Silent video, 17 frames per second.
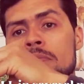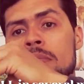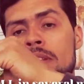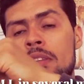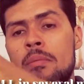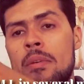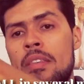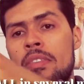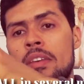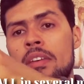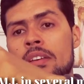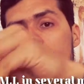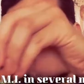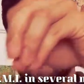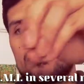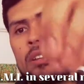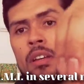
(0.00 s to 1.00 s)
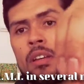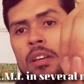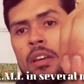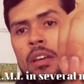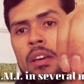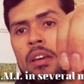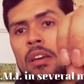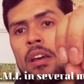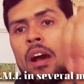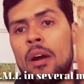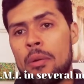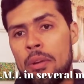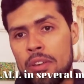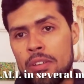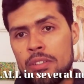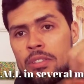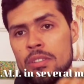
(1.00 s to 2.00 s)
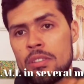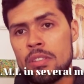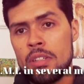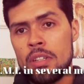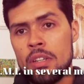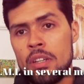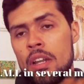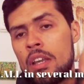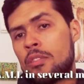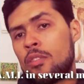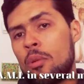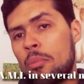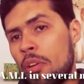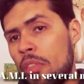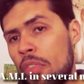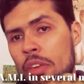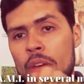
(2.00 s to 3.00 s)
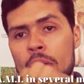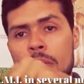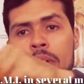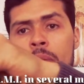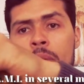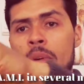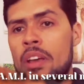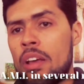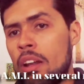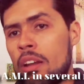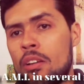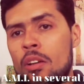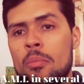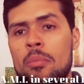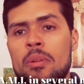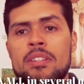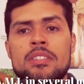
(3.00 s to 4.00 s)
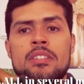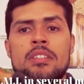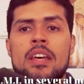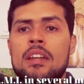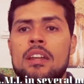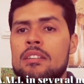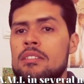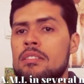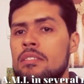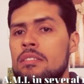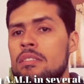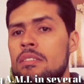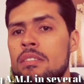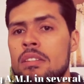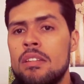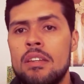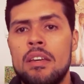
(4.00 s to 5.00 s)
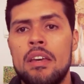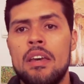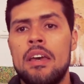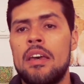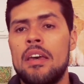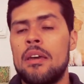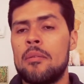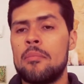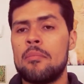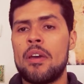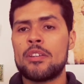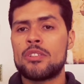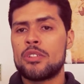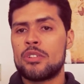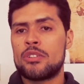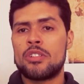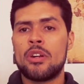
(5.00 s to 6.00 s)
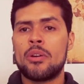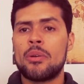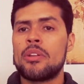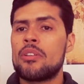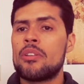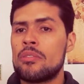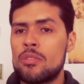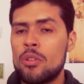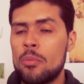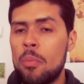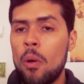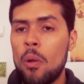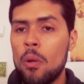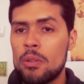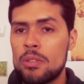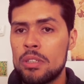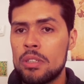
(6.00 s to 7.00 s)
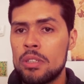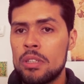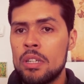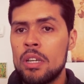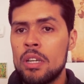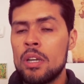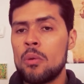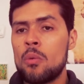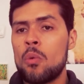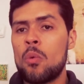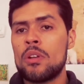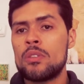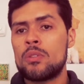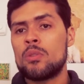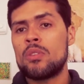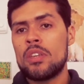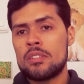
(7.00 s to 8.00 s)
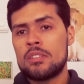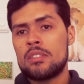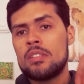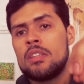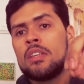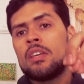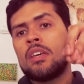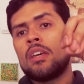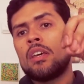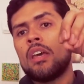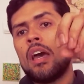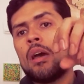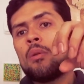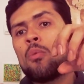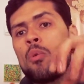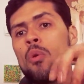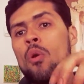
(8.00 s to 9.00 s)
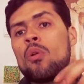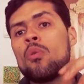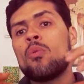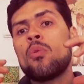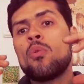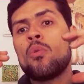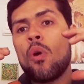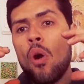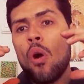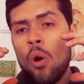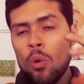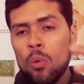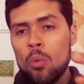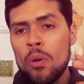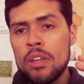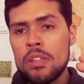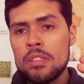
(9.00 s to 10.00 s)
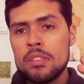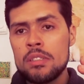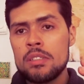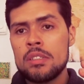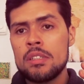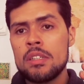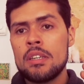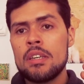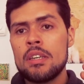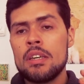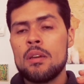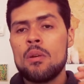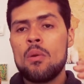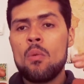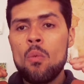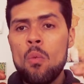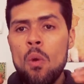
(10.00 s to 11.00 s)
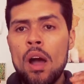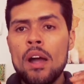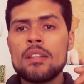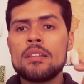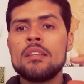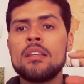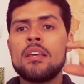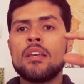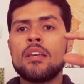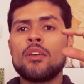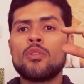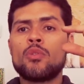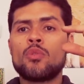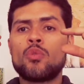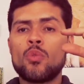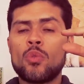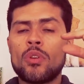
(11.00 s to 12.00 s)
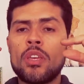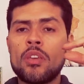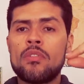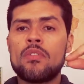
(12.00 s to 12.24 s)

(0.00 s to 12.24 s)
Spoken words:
mathematical areas like number theory, real and complex analysis, measure theory, and topology. We want to test it, and we always want to